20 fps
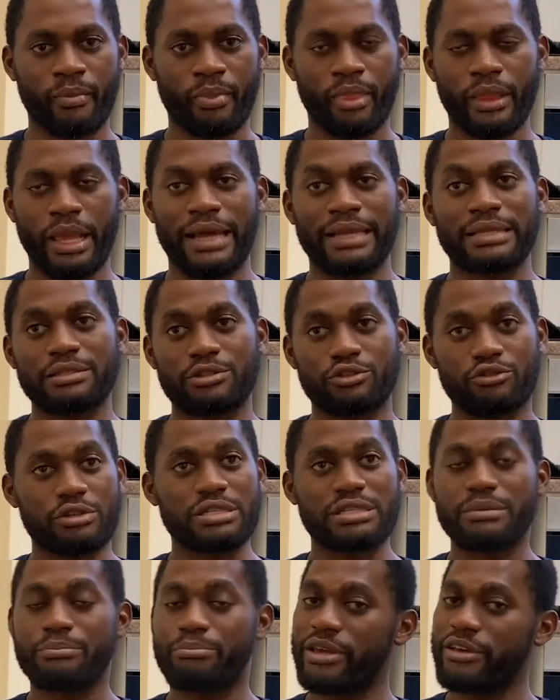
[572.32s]
And it was
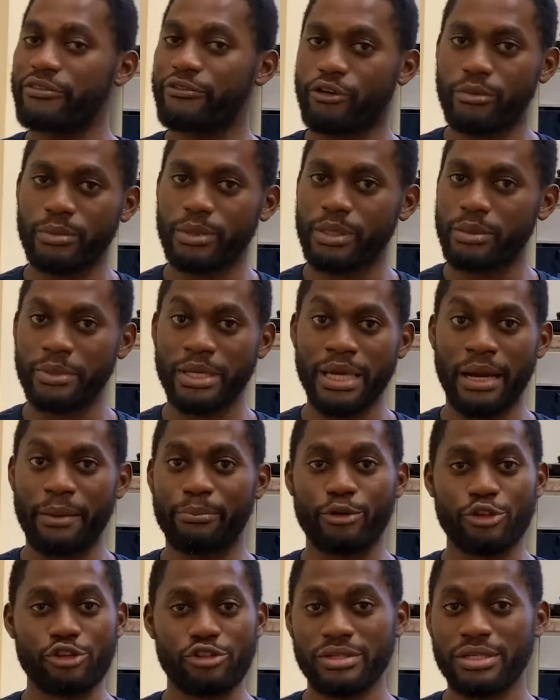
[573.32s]
the pay for me. I'm
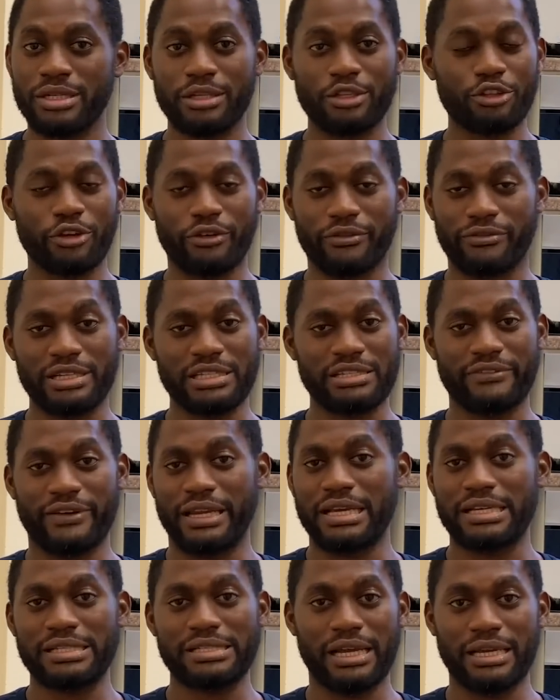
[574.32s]
pursuing a lot of things
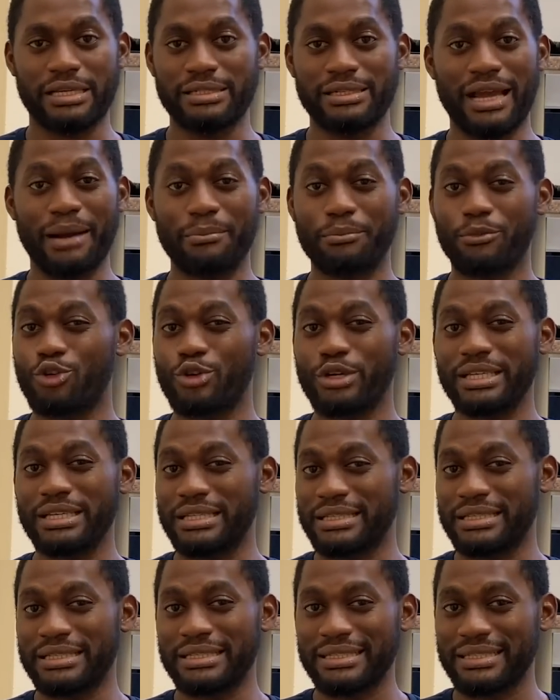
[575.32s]
financially. I'm
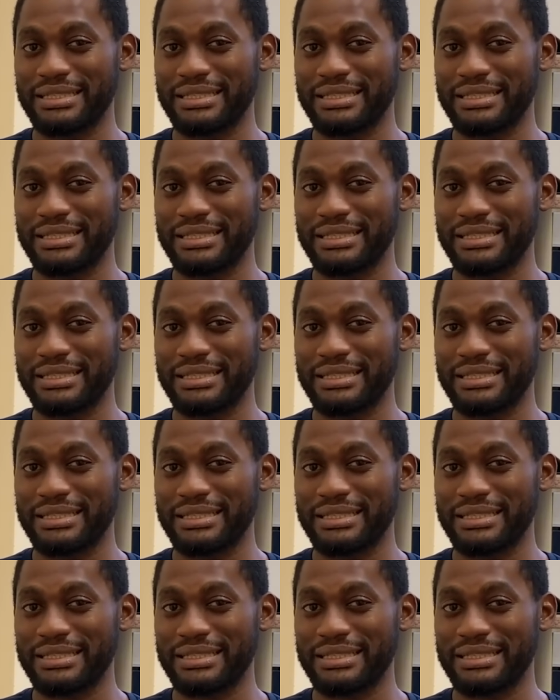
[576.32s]
owing.